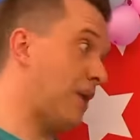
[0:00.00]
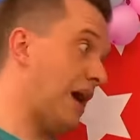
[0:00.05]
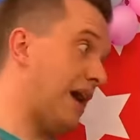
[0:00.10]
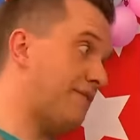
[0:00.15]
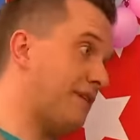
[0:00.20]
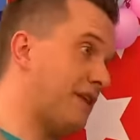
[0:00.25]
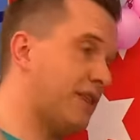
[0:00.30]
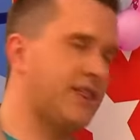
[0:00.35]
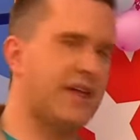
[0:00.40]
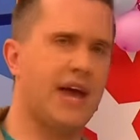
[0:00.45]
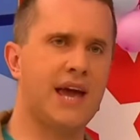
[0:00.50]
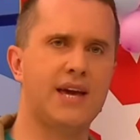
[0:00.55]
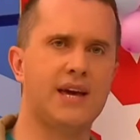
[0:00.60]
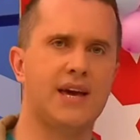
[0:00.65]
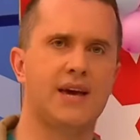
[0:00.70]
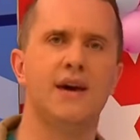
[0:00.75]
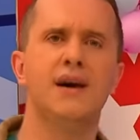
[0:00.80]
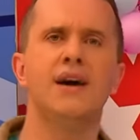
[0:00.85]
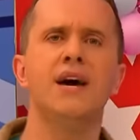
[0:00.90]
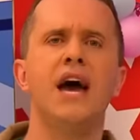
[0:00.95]
have a think.
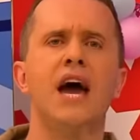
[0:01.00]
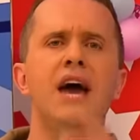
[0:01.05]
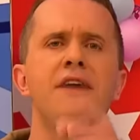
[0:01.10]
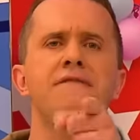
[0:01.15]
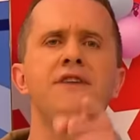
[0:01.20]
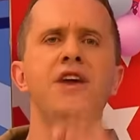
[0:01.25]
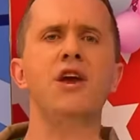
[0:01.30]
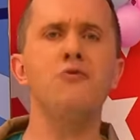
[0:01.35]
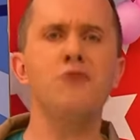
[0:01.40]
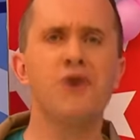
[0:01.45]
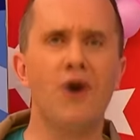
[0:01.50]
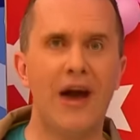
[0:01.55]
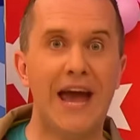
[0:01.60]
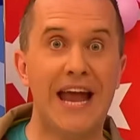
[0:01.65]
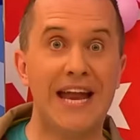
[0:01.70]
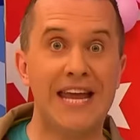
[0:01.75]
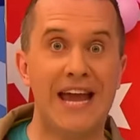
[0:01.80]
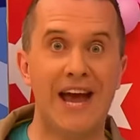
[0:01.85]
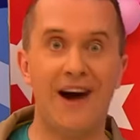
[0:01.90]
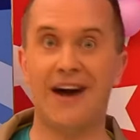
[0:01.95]
Have you got
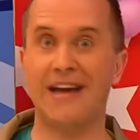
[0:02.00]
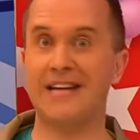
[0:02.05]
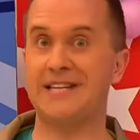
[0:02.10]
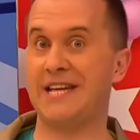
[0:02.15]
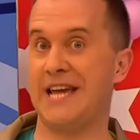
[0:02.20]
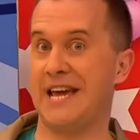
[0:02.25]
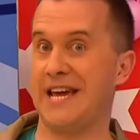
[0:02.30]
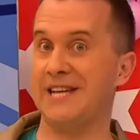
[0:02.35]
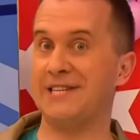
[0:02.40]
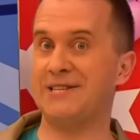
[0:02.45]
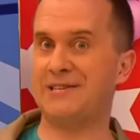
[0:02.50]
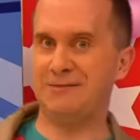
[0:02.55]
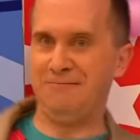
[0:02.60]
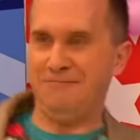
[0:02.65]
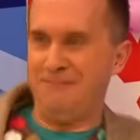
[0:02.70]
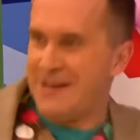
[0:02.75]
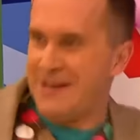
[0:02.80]
any ideas?